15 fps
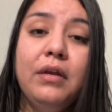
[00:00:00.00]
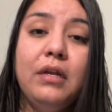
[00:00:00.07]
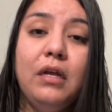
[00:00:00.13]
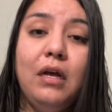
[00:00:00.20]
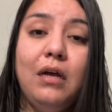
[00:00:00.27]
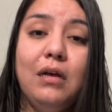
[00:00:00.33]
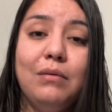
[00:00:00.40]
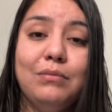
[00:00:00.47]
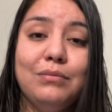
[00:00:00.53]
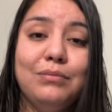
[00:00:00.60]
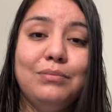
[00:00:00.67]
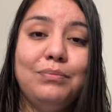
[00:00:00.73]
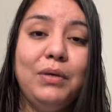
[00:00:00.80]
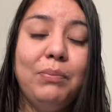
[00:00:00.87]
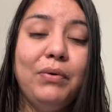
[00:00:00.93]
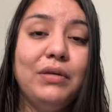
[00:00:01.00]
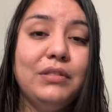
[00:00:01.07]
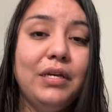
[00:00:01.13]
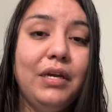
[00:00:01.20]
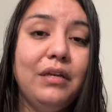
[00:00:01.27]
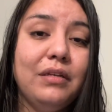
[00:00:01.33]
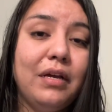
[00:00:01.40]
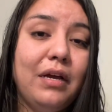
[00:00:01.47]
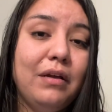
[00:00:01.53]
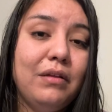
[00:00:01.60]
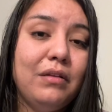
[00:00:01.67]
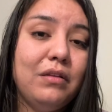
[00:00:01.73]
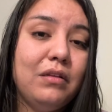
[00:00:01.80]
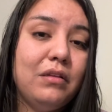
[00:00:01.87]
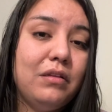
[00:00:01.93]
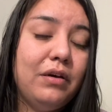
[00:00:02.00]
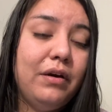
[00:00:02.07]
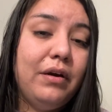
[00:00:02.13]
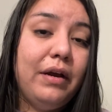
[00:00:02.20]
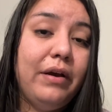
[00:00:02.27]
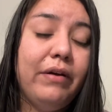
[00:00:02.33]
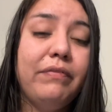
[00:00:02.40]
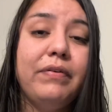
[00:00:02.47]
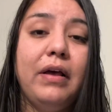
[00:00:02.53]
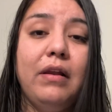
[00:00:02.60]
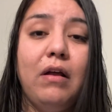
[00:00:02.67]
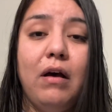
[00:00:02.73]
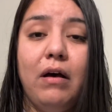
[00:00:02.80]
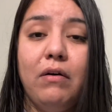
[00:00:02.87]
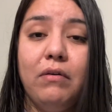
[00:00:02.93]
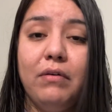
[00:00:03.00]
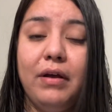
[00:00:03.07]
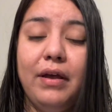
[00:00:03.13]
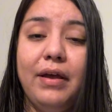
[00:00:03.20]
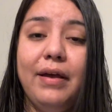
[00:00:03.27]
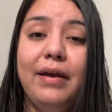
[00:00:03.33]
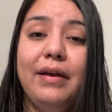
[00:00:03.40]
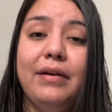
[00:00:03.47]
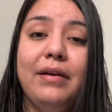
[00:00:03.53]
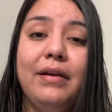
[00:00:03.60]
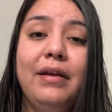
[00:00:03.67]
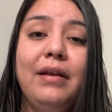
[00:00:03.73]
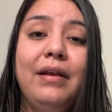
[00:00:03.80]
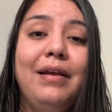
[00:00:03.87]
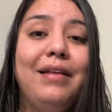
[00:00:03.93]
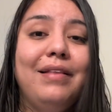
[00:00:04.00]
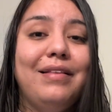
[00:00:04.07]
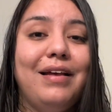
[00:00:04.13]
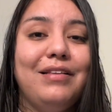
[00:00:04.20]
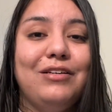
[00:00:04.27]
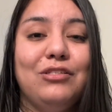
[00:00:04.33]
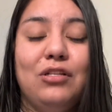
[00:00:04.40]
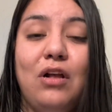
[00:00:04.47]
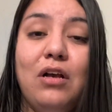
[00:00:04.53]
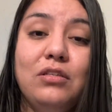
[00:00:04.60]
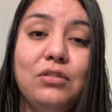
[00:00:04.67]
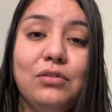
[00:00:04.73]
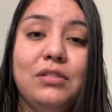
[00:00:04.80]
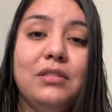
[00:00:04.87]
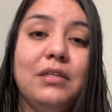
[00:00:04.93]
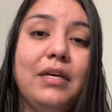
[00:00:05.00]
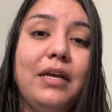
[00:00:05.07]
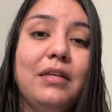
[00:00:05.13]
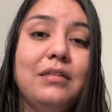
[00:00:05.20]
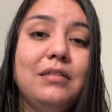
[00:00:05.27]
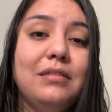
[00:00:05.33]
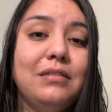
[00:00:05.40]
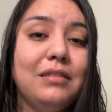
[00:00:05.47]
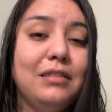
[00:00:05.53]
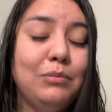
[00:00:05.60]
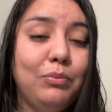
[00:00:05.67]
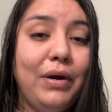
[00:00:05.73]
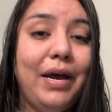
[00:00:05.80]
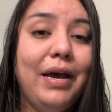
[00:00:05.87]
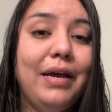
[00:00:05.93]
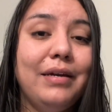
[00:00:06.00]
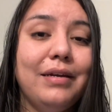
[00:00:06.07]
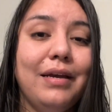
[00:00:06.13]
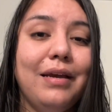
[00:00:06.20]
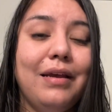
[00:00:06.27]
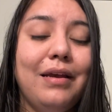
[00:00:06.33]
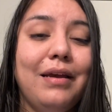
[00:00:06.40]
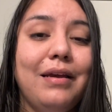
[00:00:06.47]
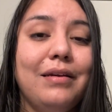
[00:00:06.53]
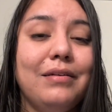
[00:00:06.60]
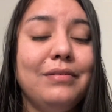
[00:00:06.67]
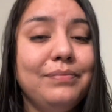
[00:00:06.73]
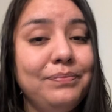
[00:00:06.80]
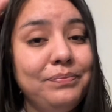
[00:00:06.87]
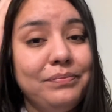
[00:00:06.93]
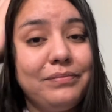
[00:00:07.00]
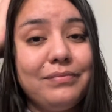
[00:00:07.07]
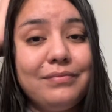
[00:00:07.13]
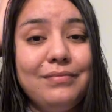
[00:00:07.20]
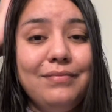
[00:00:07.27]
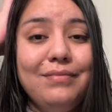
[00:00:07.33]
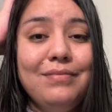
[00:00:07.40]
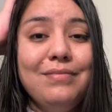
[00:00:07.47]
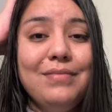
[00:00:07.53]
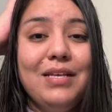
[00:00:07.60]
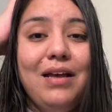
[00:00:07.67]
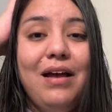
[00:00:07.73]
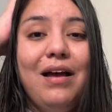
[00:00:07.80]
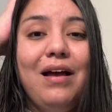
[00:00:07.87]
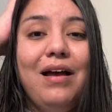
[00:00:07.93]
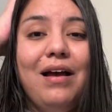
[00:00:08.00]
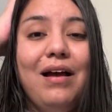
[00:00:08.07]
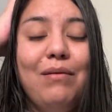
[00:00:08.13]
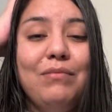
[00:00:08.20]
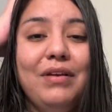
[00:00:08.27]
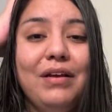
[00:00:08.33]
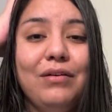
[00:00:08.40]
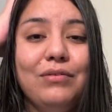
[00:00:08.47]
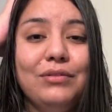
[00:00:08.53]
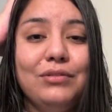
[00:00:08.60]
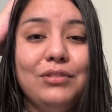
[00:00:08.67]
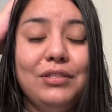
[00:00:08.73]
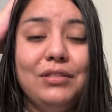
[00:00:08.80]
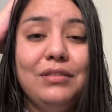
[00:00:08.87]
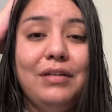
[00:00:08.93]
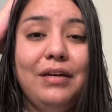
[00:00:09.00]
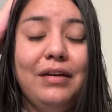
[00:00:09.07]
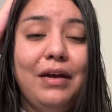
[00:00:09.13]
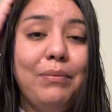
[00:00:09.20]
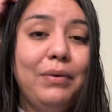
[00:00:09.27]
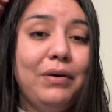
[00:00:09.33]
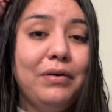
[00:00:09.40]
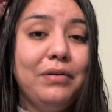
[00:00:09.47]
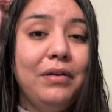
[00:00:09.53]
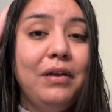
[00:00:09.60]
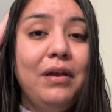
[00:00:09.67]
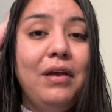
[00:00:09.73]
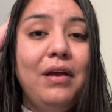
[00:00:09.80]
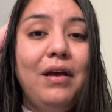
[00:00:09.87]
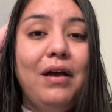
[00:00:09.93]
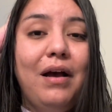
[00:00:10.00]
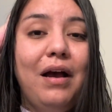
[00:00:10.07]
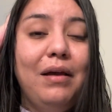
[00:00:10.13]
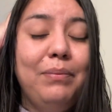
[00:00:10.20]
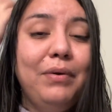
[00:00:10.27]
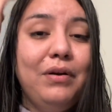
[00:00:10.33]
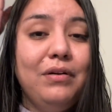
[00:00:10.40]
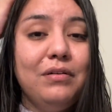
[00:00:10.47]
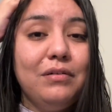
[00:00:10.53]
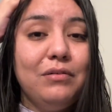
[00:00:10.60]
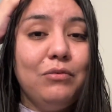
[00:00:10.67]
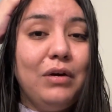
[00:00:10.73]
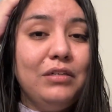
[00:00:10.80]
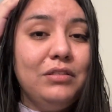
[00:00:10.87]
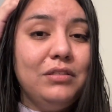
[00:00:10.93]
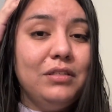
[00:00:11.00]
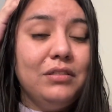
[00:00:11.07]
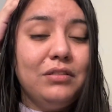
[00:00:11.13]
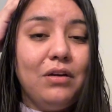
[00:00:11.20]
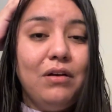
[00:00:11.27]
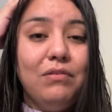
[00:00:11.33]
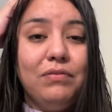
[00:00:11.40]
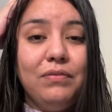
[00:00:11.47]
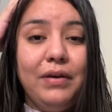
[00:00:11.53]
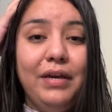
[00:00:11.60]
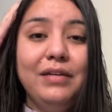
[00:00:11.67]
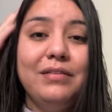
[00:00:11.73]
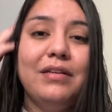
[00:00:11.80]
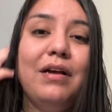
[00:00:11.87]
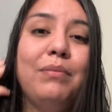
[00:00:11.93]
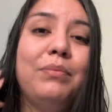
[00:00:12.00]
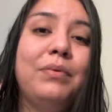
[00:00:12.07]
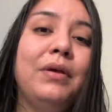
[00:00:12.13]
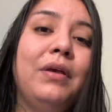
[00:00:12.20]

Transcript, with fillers: Um, people are saying that their hair fell out and that there's lawsuits against this brand. And I'm like, oh shit, like I better, I better wash this off ASAP.